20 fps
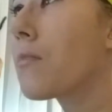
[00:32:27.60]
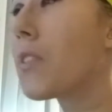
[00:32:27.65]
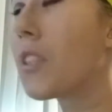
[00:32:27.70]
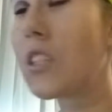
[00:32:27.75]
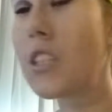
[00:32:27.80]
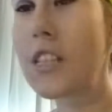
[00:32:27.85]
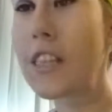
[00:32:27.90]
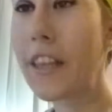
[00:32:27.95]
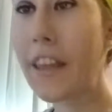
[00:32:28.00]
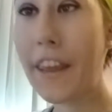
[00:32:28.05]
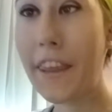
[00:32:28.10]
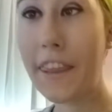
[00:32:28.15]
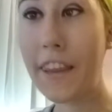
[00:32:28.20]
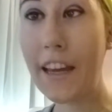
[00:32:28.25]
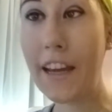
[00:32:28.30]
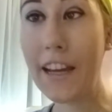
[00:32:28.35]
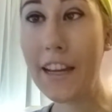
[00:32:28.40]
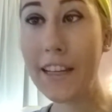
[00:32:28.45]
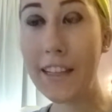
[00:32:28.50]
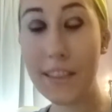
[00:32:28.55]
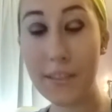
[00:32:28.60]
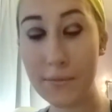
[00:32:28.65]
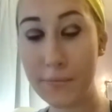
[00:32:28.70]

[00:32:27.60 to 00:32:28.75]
Just like that.